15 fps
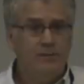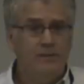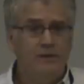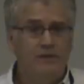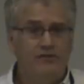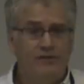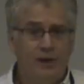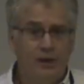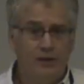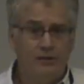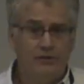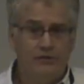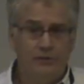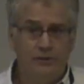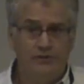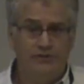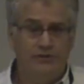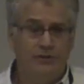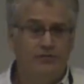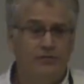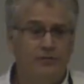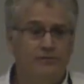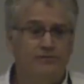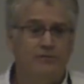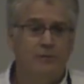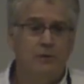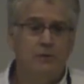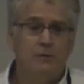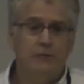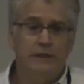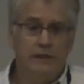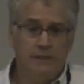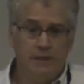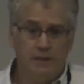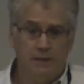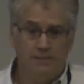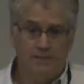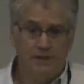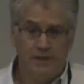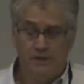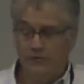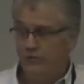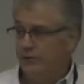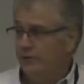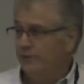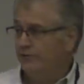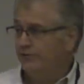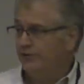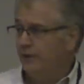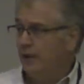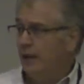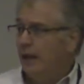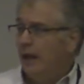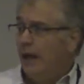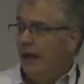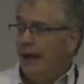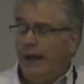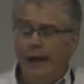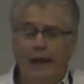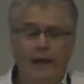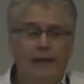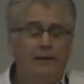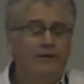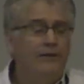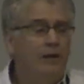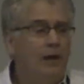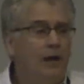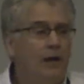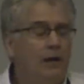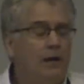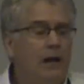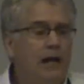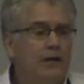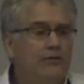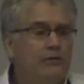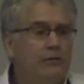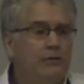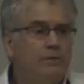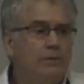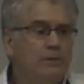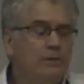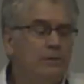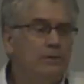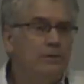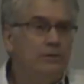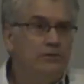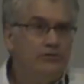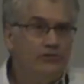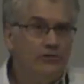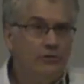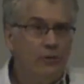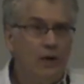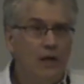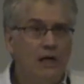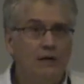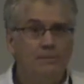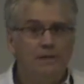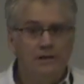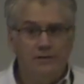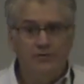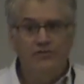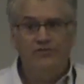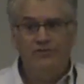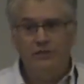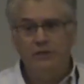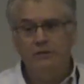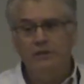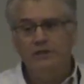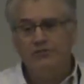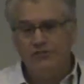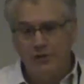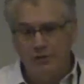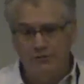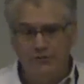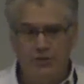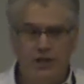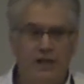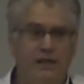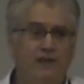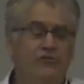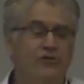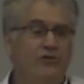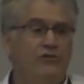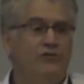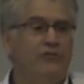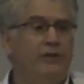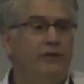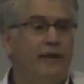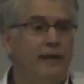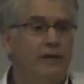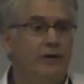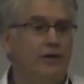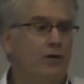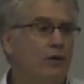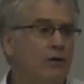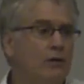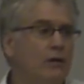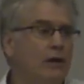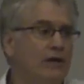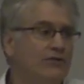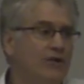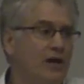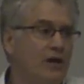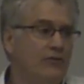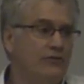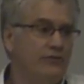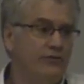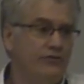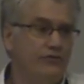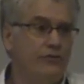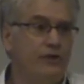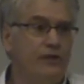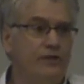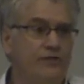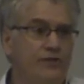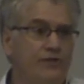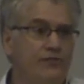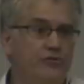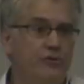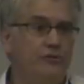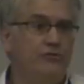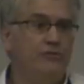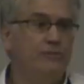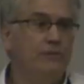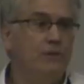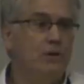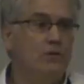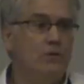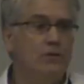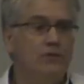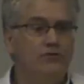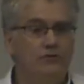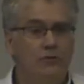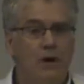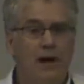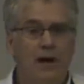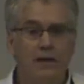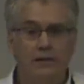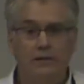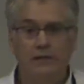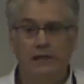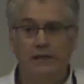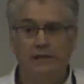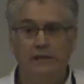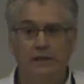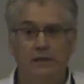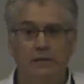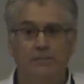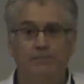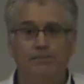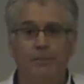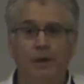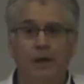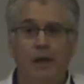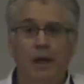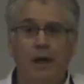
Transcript: to some of these characteristics of lower income countries, and uh, I will describe a series of changes that occur as countries transition from lower to higher income.